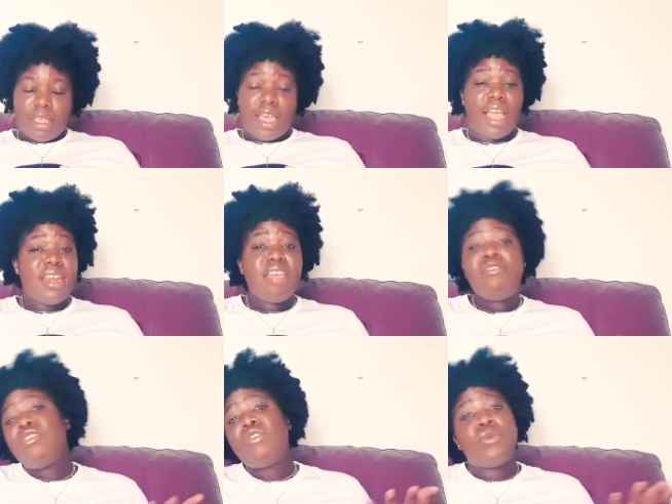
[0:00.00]
I never
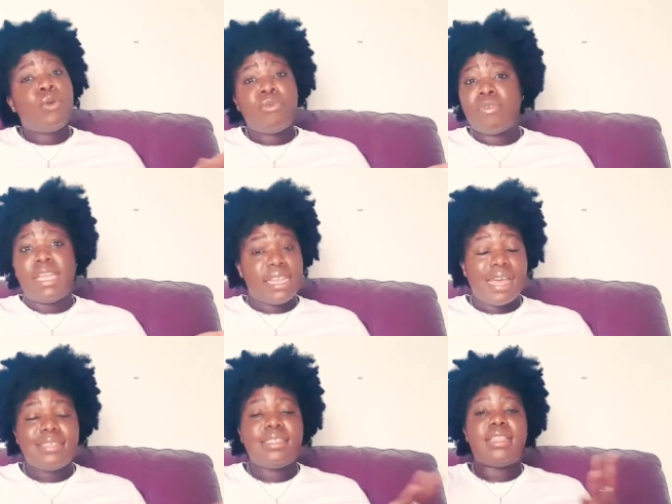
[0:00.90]
grew up
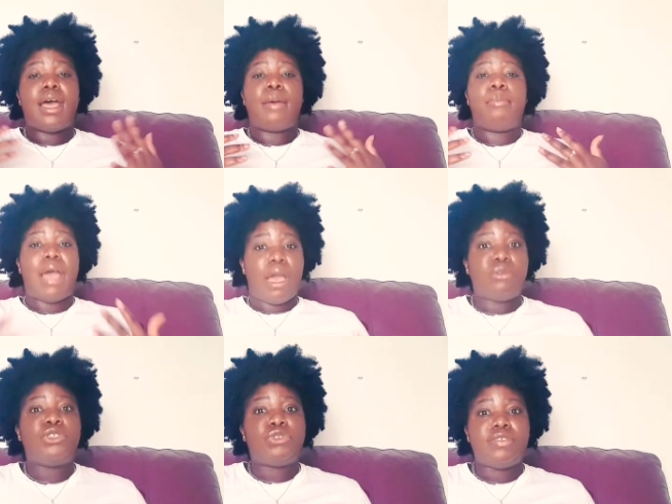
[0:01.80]
realizing that
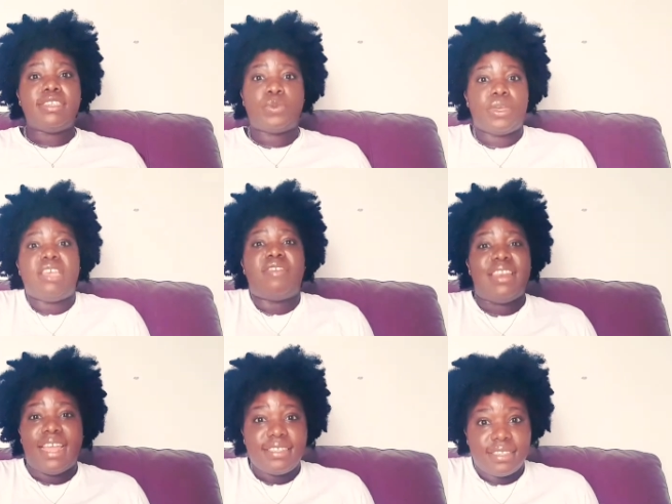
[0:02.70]
boundaries were even
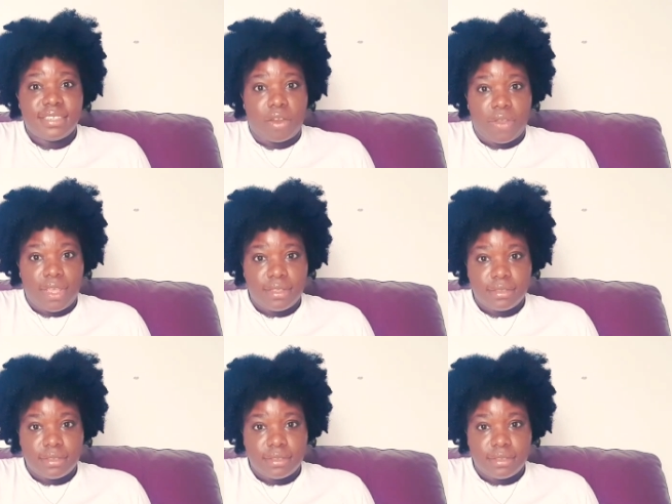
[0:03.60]
necessary.